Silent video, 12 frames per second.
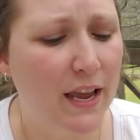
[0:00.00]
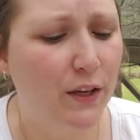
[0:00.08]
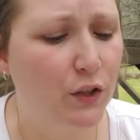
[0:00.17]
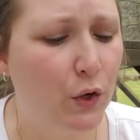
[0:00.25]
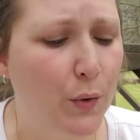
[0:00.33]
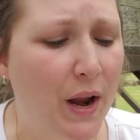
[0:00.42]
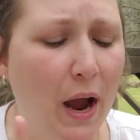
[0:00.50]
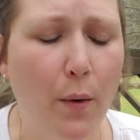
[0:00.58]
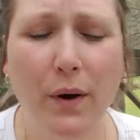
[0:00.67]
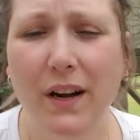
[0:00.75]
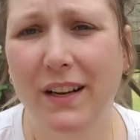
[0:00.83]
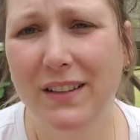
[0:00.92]
So now
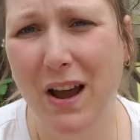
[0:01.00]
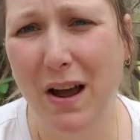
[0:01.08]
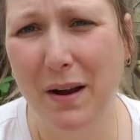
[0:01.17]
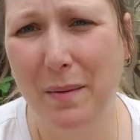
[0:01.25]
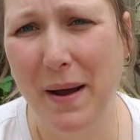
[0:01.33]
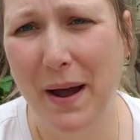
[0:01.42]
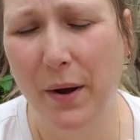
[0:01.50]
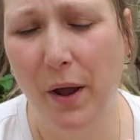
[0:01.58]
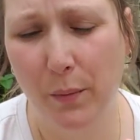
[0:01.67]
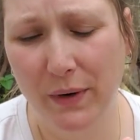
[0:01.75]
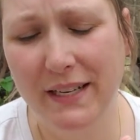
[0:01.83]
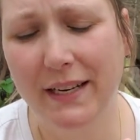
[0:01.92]
we're going to talk about,
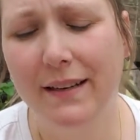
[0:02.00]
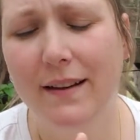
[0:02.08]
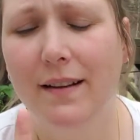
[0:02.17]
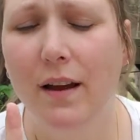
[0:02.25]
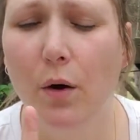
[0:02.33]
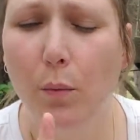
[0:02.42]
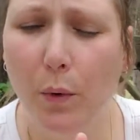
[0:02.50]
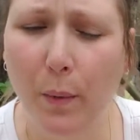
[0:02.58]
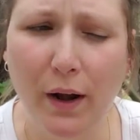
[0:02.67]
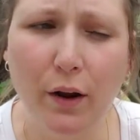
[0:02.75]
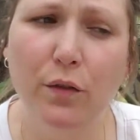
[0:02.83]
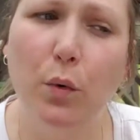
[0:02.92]
and we
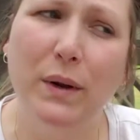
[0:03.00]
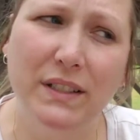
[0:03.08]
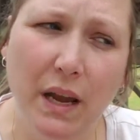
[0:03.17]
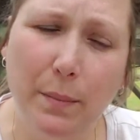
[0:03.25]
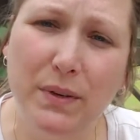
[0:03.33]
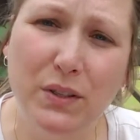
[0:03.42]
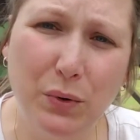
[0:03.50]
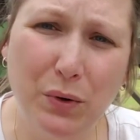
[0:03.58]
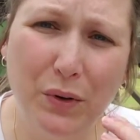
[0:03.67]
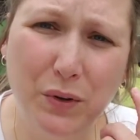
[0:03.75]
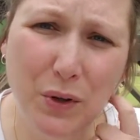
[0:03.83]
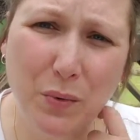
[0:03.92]
went over what type of
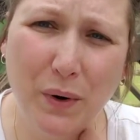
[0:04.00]
soil you